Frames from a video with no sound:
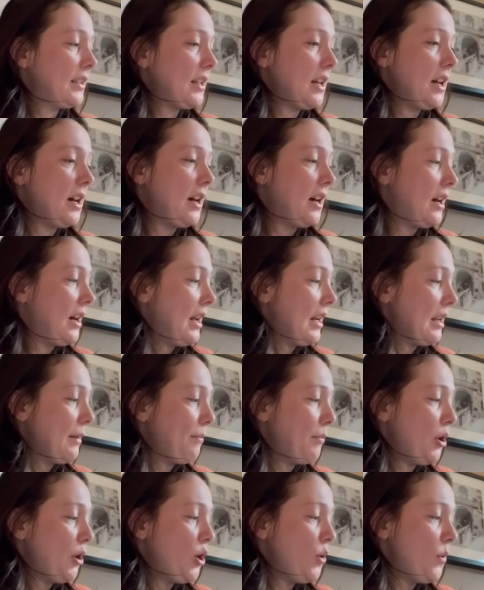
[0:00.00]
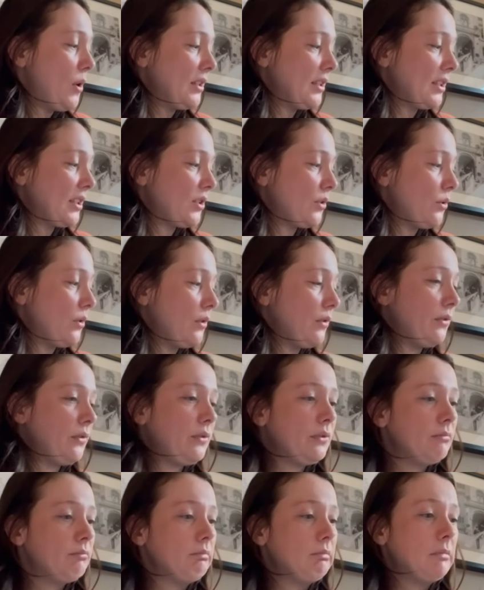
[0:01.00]
any blue ones are sort
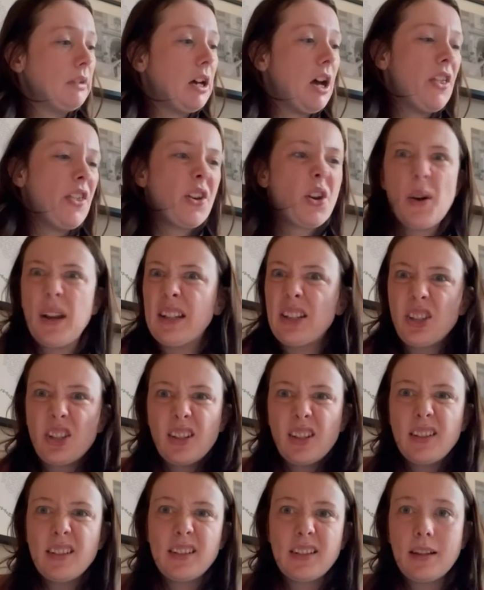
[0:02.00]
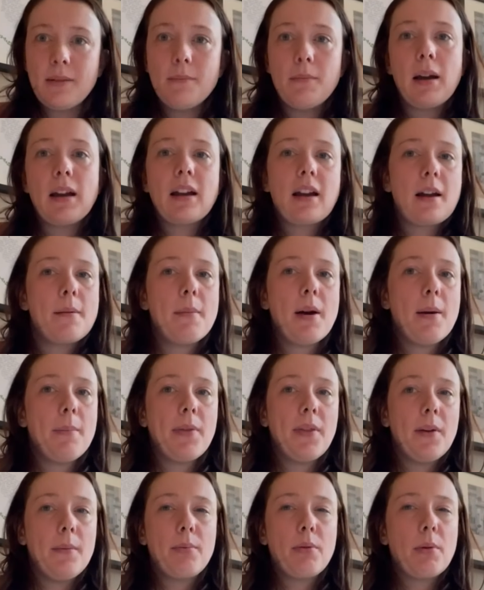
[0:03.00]
of other questions that might come up
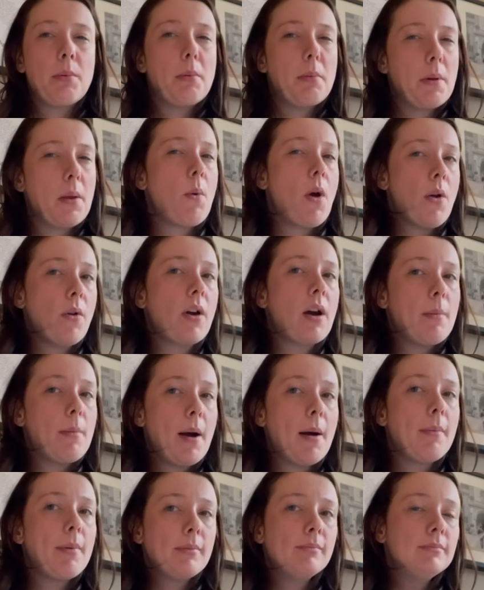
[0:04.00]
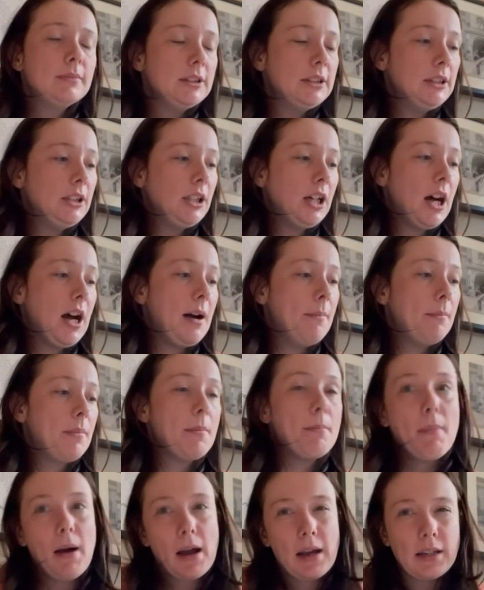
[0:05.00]
that probably won't come up,
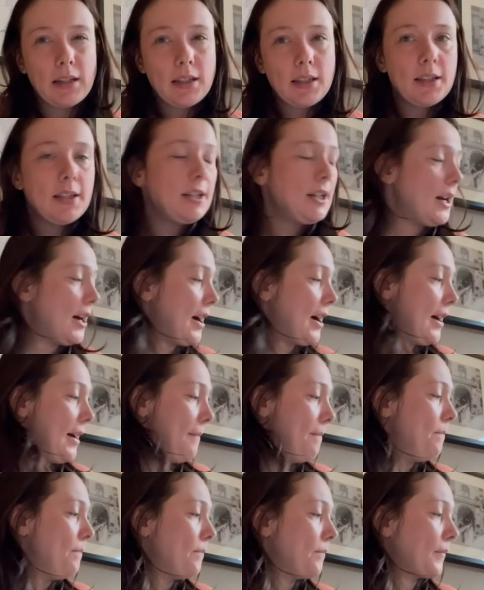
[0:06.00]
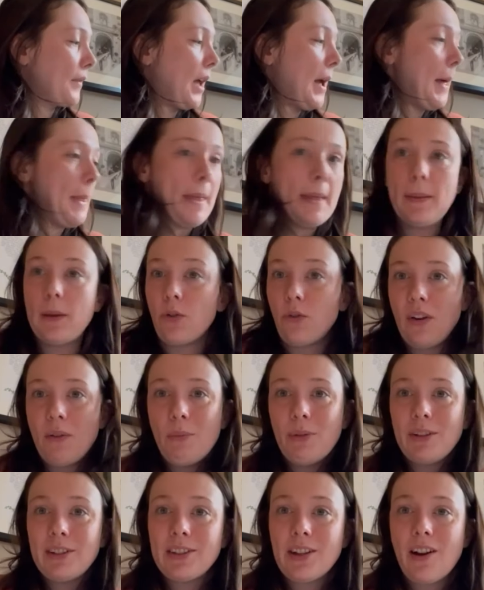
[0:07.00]
but might. And then the green
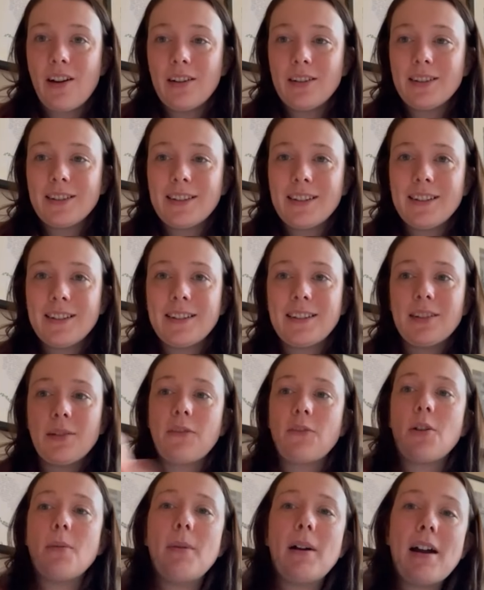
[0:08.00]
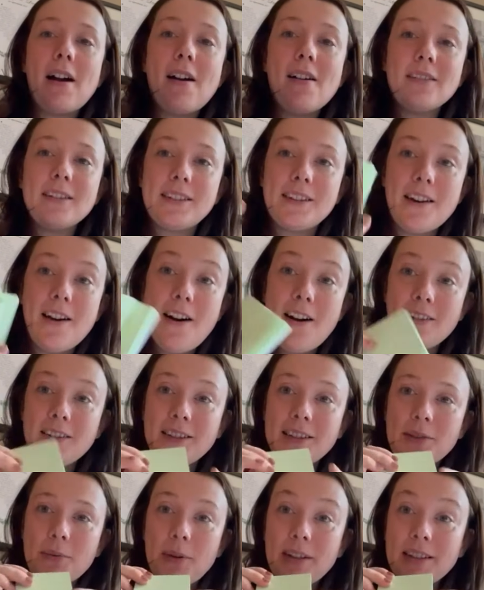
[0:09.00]
ones are answers. So I've got my
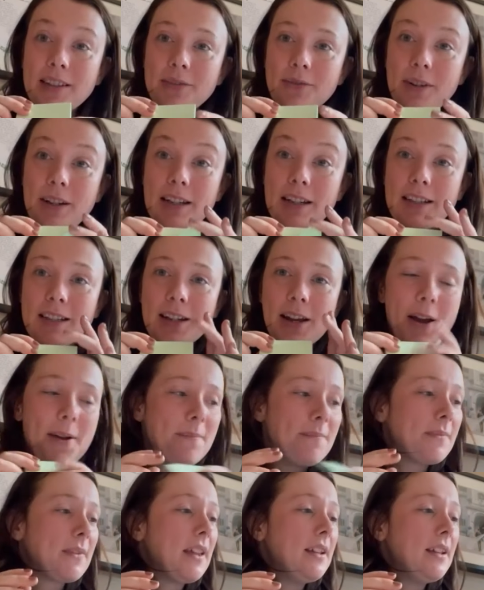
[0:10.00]
answer ones ready to go.